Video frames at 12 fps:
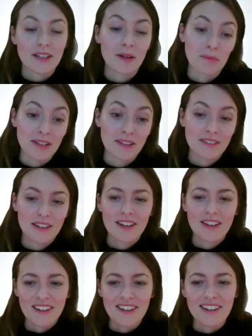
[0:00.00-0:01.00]
and help me
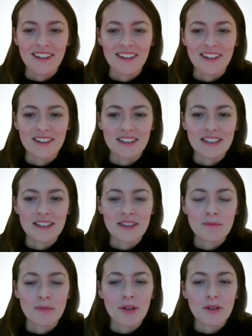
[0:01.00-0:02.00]
in
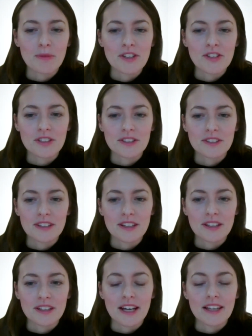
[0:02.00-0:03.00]
the moderation
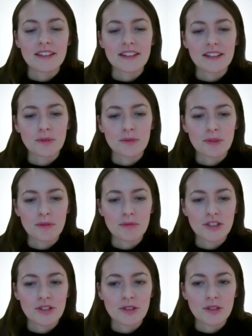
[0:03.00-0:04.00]
at the end when we
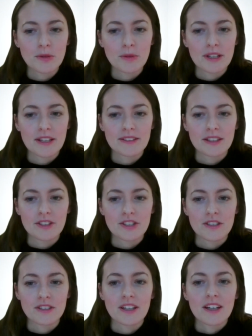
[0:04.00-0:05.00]
reach the Q&A
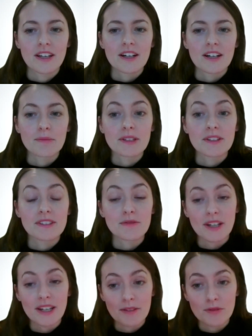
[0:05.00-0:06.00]
session. Because
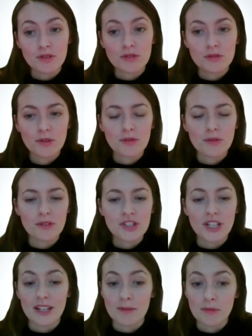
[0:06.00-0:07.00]
if I have to scroll through the
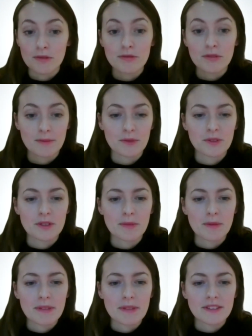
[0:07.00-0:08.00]
chat, I'm afraid I'm going to
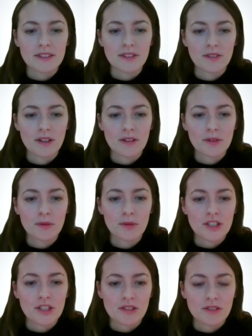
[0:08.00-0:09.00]
be missing on a lot of the
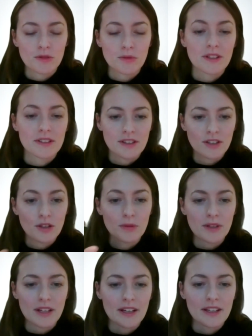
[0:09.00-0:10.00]
questions, whereas the
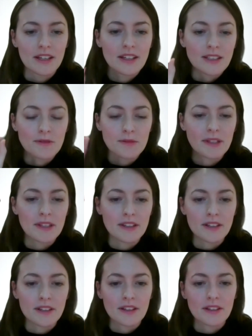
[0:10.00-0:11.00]
Q&A gives
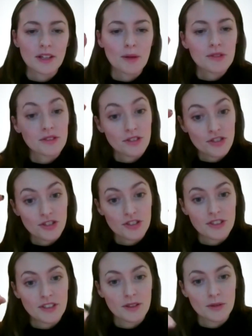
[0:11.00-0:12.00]
me the option to
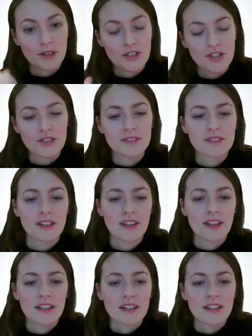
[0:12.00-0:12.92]
just see the questions